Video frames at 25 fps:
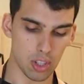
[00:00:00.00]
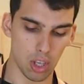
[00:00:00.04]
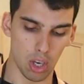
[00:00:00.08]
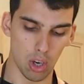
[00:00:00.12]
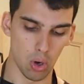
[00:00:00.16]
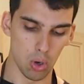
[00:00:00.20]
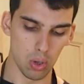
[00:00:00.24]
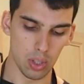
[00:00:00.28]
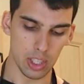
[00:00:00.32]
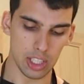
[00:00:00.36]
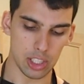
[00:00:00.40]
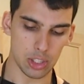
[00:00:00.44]
the
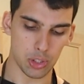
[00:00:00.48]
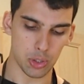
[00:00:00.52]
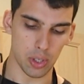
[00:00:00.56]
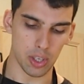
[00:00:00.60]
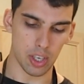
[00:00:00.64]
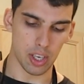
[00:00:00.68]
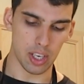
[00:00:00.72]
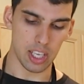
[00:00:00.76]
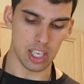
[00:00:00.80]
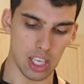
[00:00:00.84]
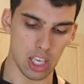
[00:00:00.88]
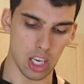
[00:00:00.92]
holy
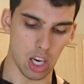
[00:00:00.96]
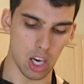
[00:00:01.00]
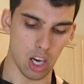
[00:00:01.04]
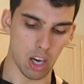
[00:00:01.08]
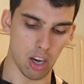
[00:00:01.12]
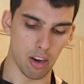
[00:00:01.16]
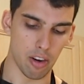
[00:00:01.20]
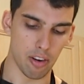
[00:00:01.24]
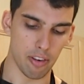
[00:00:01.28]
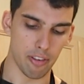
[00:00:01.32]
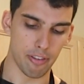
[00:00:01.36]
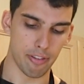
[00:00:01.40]
trinity
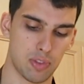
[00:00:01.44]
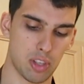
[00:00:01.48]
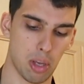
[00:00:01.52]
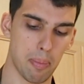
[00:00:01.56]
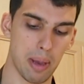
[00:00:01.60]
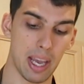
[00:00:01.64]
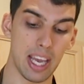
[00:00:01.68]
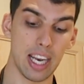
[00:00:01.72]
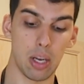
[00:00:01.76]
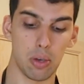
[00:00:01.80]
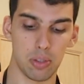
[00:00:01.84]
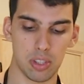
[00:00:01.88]
of
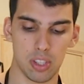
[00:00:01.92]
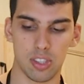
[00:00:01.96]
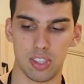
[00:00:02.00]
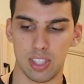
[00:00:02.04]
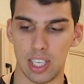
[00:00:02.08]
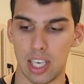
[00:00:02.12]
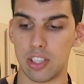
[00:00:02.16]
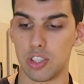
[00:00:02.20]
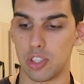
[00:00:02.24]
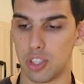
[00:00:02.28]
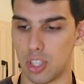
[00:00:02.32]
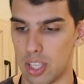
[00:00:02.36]
tomatoes
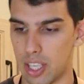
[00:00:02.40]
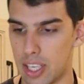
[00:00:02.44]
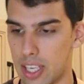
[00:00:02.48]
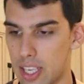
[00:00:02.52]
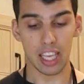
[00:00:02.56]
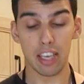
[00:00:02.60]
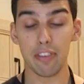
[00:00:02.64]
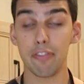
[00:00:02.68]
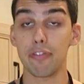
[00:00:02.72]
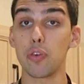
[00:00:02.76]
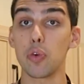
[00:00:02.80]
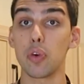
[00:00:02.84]
essentially.
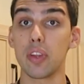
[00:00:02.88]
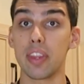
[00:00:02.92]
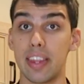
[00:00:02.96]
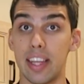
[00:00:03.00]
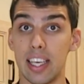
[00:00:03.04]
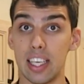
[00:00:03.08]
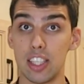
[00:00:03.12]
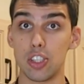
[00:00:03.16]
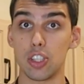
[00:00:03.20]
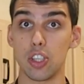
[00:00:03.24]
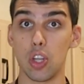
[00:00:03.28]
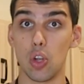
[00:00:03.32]
Then for
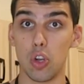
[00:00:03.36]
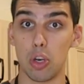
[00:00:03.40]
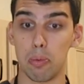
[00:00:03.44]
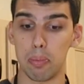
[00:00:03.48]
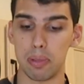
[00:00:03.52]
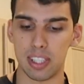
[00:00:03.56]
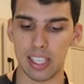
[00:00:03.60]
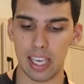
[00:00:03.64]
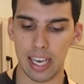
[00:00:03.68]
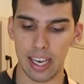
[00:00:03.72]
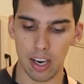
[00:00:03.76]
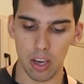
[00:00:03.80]
this loaded
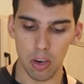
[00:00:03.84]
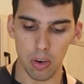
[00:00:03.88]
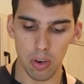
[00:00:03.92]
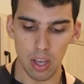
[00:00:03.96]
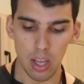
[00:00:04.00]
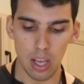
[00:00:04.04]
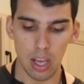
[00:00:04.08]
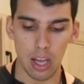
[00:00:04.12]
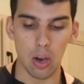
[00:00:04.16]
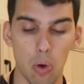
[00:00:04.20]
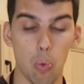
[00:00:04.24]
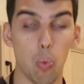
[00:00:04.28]
potato,
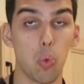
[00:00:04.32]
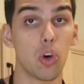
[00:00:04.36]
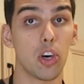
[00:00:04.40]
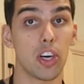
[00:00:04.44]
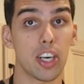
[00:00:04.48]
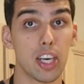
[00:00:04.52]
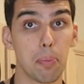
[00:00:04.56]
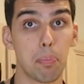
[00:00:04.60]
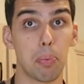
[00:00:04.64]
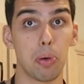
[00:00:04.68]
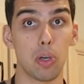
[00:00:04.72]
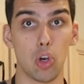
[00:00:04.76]
we're
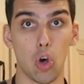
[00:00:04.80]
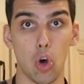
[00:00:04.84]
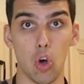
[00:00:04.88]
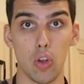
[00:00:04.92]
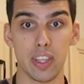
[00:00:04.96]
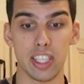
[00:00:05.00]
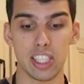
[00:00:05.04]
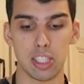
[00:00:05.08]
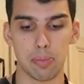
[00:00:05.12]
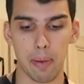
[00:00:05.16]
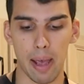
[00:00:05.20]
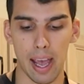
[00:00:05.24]
gonna put
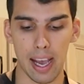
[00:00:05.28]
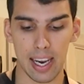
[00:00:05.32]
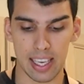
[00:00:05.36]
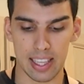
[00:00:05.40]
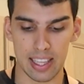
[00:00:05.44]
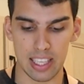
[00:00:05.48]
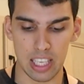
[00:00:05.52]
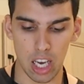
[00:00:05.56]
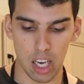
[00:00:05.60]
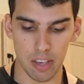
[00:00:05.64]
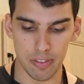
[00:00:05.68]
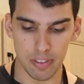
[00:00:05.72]
all these back
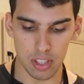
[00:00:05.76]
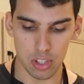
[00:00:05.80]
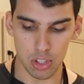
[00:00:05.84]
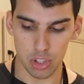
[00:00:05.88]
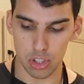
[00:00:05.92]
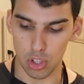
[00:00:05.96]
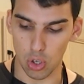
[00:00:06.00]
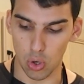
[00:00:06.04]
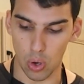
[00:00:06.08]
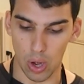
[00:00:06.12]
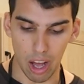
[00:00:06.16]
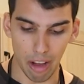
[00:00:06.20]
in the oven.
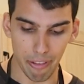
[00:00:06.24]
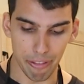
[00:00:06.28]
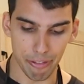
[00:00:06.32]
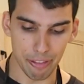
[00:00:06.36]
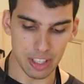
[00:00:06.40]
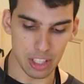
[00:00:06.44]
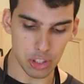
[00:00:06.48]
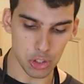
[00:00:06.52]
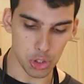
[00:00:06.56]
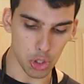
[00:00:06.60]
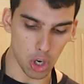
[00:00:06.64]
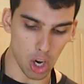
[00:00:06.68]
So I'll
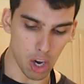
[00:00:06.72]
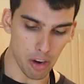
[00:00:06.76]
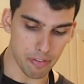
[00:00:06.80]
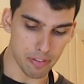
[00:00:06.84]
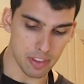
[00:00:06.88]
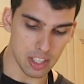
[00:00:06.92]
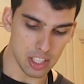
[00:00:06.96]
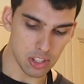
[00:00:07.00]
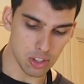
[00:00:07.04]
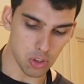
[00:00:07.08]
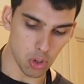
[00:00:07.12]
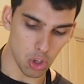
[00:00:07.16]
finish off
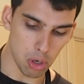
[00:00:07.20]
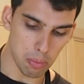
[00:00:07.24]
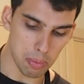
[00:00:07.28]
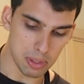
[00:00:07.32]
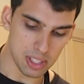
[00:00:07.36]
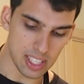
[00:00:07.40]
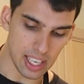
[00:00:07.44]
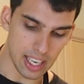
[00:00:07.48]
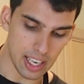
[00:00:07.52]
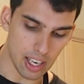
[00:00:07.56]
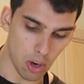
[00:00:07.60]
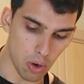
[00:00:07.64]
this loaded
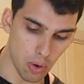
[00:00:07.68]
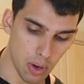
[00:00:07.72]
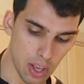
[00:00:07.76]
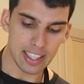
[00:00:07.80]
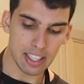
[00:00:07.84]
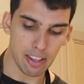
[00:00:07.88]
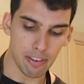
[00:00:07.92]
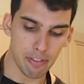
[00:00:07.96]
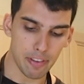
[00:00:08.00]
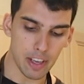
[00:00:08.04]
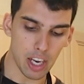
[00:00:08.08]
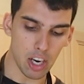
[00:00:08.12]
potato at
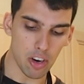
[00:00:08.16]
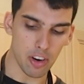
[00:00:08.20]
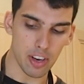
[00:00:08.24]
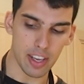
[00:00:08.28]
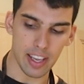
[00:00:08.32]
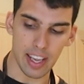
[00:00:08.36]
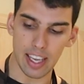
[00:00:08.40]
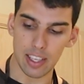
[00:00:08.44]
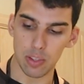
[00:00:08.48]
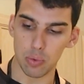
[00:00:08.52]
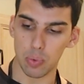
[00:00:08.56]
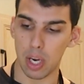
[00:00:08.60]
the
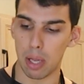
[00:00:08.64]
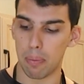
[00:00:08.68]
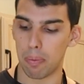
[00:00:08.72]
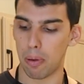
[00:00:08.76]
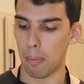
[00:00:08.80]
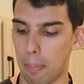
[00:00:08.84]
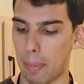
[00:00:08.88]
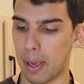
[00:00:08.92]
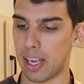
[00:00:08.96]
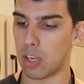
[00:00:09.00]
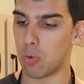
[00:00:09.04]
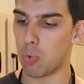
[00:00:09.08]
very end when I
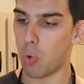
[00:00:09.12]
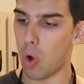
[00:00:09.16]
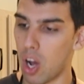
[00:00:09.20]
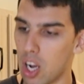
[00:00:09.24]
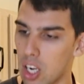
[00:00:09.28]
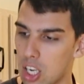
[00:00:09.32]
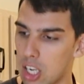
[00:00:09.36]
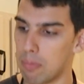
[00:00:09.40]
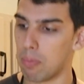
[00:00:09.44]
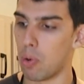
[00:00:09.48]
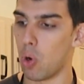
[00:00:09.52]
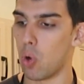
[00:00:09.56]
put my
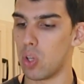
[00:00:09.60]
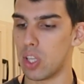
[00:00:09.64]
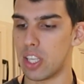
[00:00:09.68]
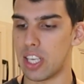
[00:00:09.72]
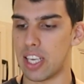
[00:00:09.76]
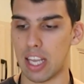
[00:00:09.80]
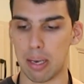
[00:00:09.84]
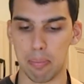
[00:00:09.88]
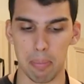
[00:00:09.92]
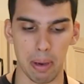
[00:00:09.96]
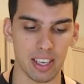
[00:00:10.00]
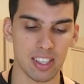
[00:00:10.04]

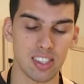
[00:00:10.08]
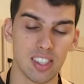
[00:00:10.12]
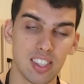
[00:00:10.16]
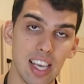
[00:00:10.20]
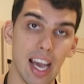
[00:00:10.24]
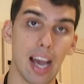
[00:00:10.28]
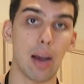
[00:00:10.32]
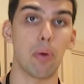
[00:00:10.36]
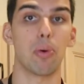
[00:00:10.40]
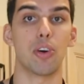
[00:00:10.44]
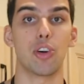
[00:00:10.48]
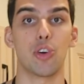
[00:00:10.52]
guacamole and my
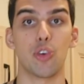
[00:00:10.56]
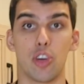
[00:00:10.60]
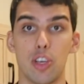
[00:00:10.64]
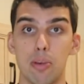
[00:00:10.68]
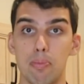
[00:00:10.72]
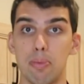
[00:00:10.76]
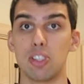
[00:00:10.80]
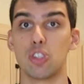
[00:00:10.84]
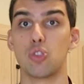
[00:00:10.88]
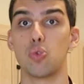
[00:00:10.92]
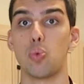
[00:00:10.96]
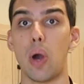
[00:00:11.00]
sour
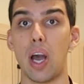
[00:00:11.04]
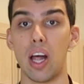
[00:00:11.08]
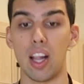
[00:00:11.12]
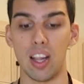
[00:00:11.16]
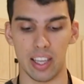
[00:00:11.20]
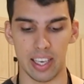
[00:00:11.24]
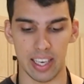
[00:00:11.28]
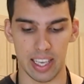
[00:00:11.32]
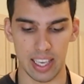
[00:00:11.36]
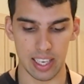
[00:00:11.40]
cream as well in